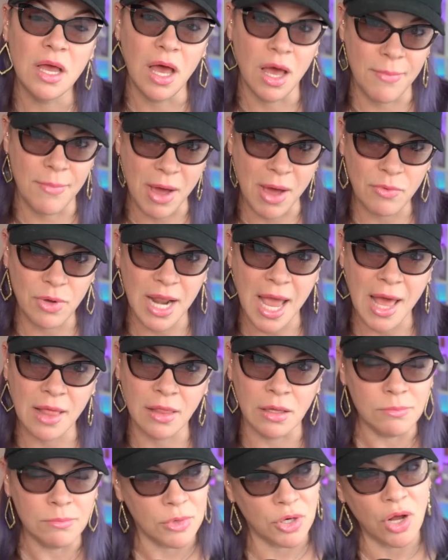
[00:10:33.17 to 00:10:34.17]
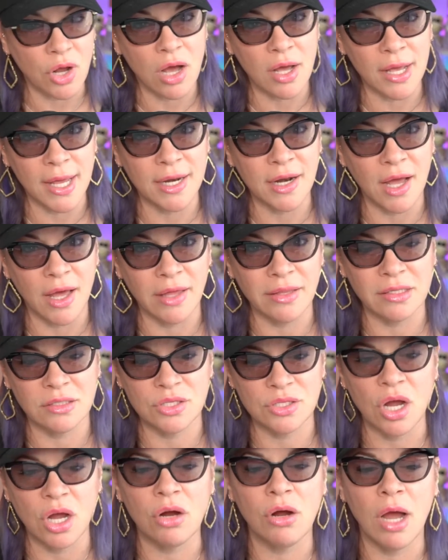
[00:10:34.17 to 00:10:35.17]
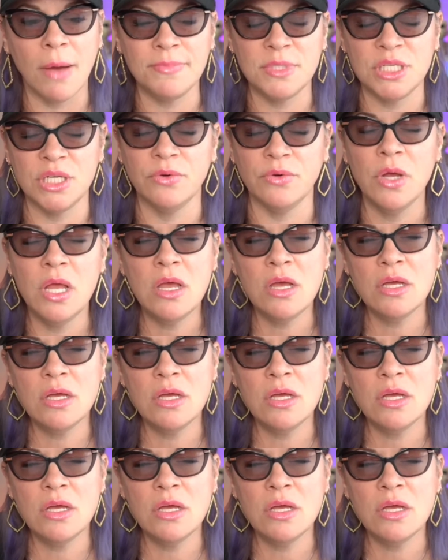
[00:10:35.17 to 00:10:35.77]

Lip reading: about what Alec Murdaugh and others are up to.